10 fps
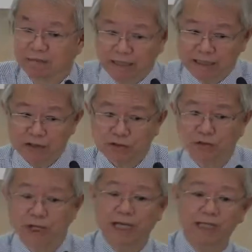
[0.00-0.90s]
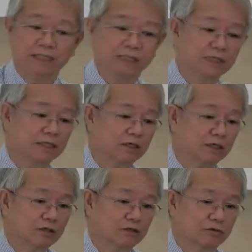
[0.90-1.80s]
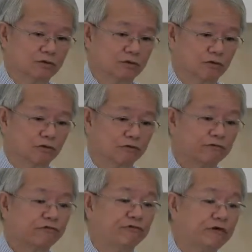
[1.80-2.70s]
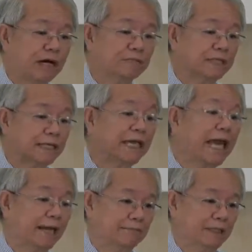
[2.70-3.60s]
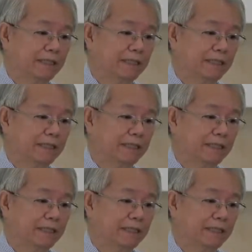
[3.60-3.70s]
but need to learn to fill up the gap